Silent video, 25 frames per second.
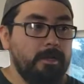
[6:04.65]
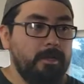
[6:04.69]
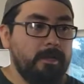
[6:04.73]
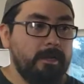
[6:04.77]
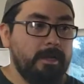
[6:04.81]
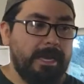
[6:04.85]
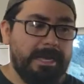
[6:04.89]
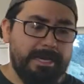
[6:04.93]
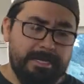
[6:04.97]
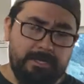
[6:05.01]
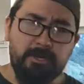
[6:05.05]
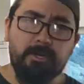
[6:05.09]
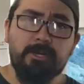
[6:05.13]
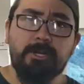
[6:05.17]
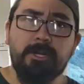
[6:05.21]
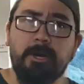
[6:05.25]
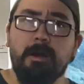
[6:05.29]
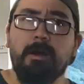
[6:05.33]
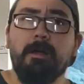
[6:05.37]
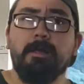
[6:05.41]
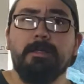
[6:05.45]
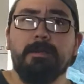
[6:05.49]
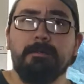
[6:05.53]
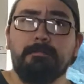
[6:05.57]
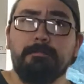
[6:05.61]
I could
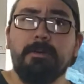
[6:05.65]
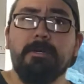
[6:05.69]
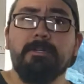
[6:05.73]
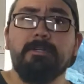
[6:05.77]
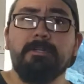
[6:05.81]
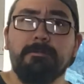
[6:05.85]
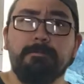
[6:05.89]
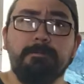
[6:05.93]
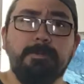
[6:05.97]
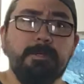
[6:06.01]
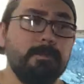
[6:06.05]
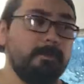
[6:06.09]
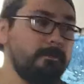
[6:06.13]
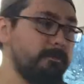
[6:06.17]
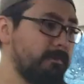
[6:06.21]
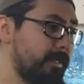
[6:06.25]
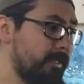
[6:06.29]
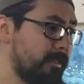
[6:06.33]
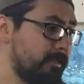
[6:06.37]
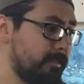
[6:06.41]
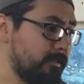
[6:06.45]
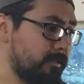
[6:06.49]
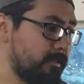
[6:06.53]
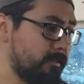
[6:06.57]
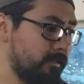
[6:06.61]
call it a budget build
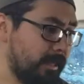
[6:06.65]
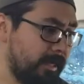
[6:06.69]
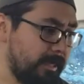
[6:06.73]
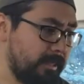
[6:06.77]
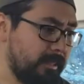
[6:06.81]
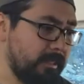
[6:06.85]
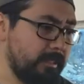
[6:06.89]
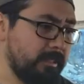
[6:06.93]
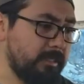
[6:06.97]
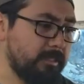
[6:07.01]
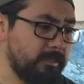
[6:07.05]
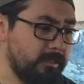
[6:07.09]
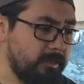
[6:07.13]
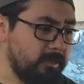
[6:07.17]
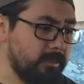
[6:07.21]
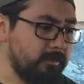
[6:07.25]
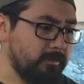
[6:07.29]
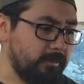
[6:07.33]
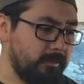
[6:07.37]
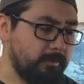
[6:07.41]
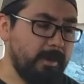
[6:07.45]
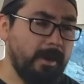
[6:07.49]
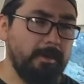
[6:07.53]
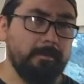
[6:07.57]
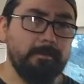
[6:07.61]
because I think this engine
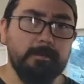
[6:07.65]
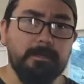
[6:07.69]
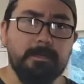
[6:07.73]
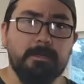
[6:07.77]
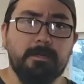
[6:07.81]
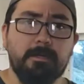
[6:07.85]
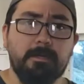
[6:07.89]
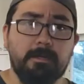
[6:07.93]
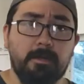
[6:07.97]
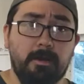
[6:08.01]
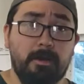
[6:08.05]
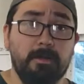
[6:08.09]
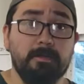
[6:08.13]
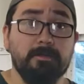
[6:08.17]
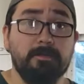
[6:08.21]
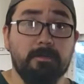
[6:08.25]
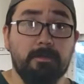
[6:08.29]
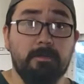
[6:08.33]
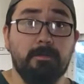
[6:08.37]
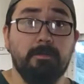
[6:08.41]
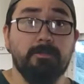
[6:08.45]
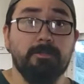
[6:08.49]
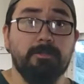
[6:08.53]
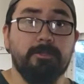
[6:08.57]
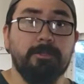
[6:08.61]
would probably cost
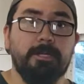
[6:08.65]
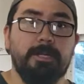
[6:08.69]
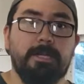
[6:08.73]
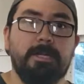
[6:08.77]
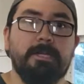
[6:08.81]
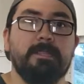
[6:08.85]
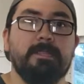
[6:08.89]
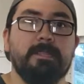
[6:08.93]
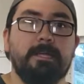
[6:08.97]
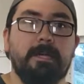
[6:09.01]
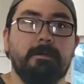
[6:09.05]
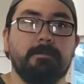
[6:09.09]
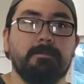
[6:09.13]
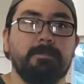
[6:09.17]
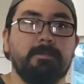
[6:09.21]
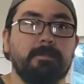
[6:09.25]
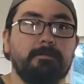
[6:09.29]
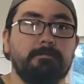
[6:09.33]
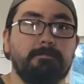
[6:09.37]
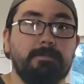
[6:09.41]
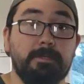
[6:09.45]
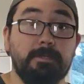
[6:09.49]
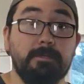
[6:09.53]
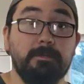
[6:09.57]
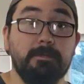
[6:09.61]
closer to $8,000 to
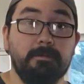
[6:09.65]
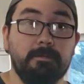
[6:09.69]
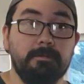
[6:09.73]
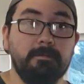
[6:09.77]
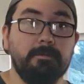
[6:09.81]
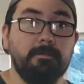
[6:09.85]
build.